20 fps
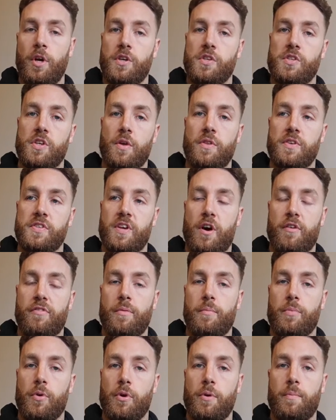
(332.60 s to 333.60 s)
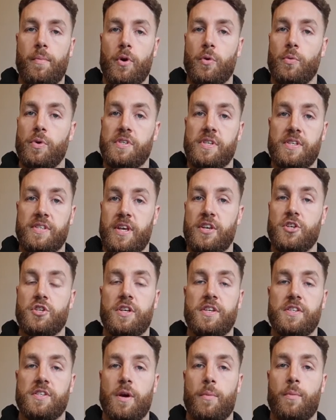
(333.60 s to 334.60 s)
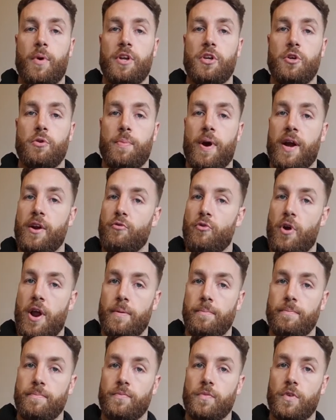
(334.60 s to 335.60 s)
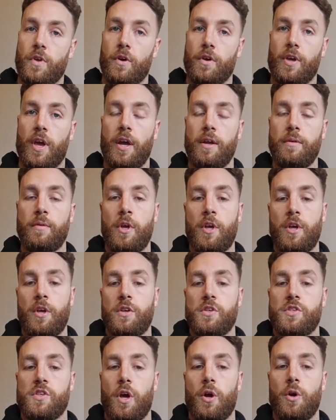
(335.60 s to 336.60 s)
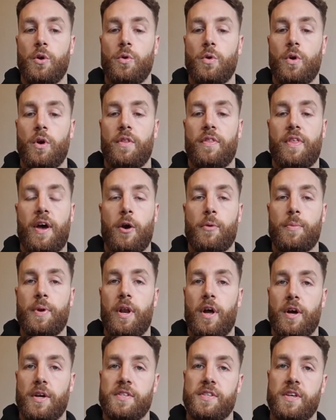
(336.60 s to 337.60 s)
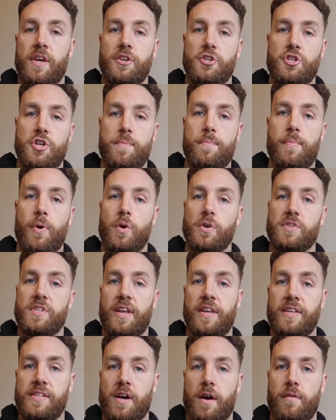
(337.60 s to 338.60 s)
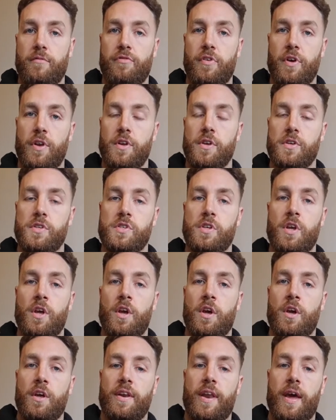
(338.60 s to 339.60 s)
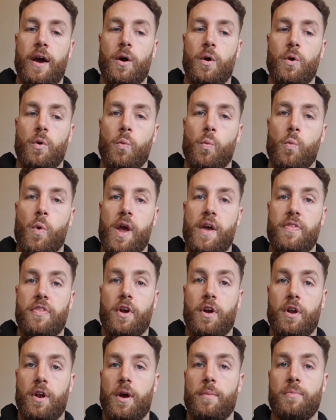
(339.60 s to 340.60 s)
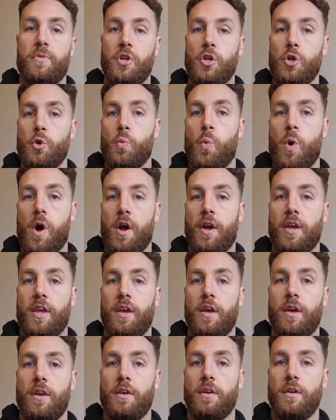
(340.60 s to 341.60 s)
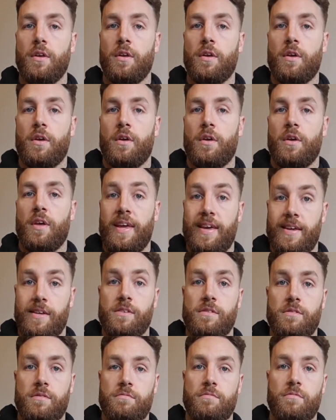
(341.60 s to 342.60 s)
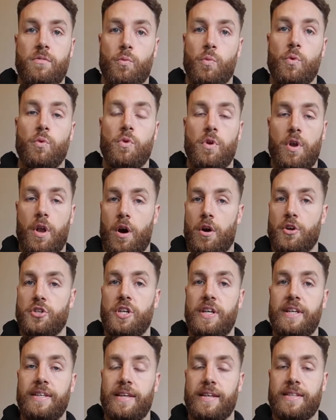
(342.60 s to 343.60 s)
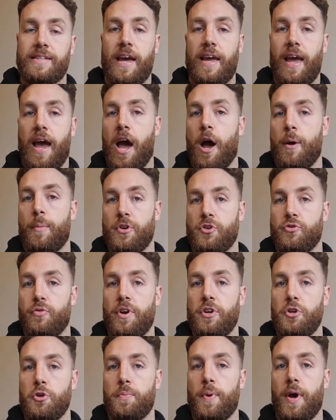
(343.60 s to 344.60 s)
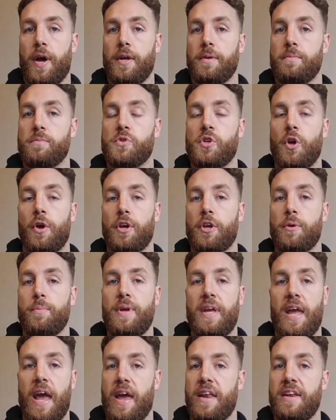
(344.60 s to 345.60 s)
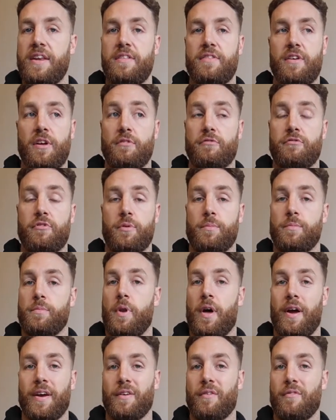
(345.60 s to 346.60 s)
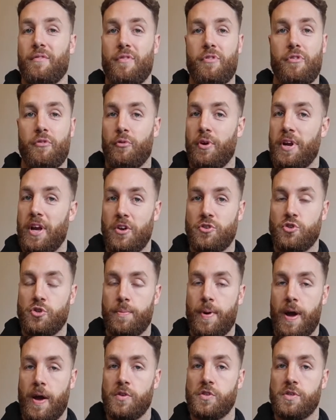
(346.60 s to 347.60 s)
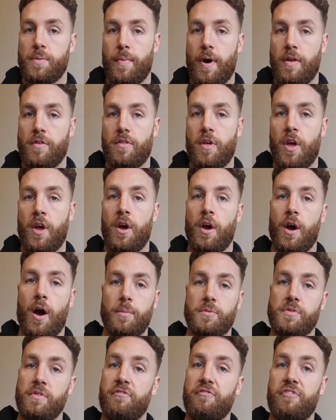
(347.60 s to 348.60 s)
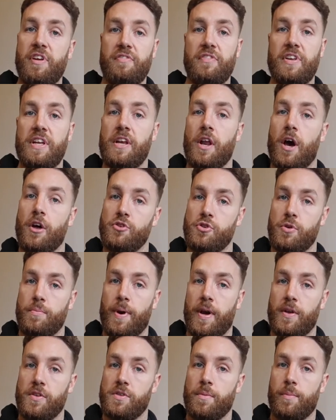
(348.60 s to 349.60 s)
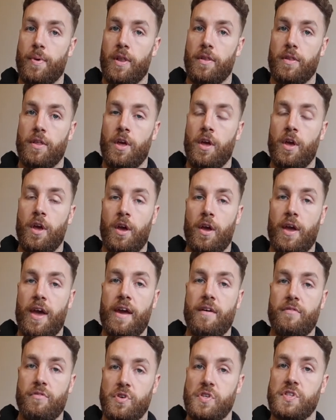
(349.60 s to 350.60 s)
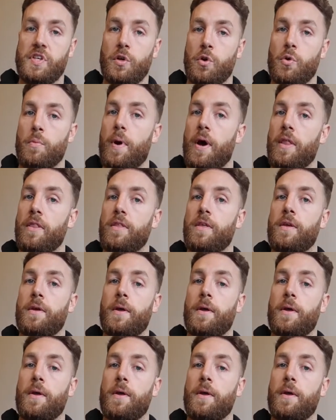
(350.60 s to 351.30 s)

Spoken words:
So the self-employed model is essentially somewhere you pay rent, okay? So that would be, like I said, gym box, Anytime Fitness. Now, where the club that you work in will largely dictate how much rent you pay. So it can be anything from like £300 a month up to £1,500 a month every single month.